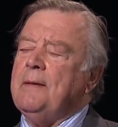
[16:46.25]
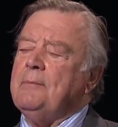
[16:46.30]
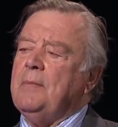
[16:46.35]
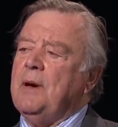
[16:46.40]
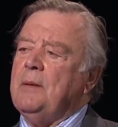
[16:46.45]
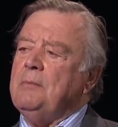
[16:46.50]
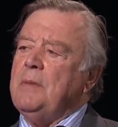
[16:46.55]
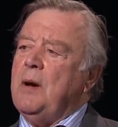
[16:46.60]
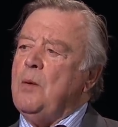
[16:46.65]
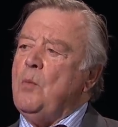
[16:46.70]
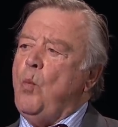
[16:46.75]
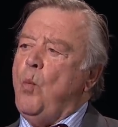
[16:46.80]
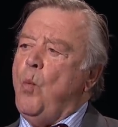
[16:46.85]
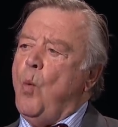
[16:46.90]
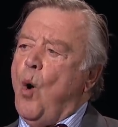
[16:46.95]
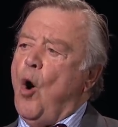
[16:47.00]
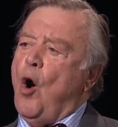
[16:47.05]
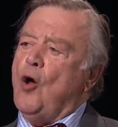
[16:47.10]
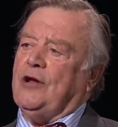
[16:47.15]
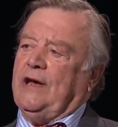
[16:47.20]
But, but
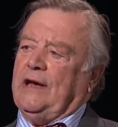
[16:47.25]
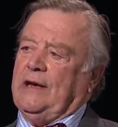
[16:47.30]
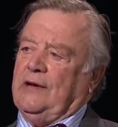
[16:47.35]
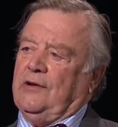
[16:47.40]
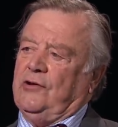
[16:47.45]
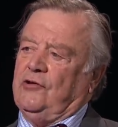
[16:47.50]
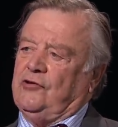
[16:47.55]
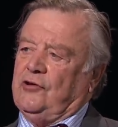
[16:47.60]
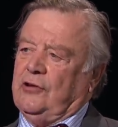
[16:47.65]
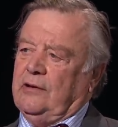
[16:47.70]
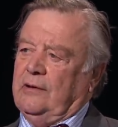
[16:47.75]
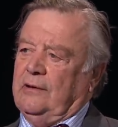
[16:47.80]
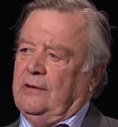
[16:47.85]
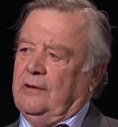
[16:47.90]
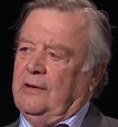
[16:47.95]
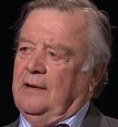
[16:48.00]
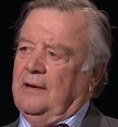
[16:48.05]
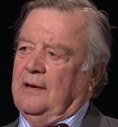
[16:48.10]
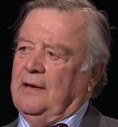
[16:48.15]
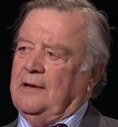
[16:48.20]
one is
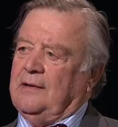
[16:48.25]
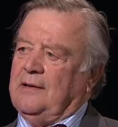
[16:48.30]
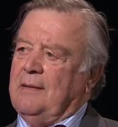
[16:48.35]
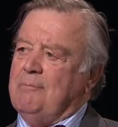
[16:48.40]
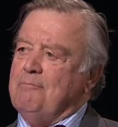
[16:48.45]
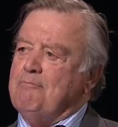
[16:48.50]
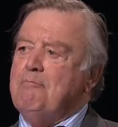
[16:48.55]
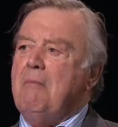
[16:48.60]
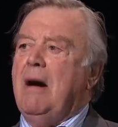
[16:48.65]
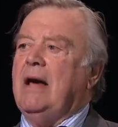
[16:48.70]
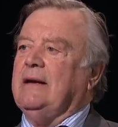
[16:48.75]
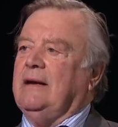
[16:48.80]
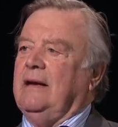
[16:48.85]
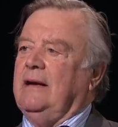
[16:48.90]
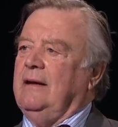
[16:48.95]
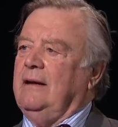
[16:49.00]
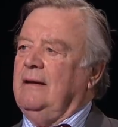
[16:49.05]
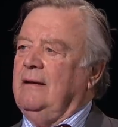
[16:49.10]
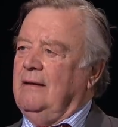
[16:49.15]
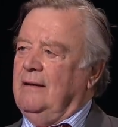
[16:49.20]
that
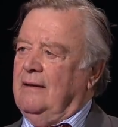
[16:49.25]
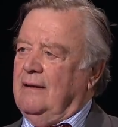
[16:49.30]
money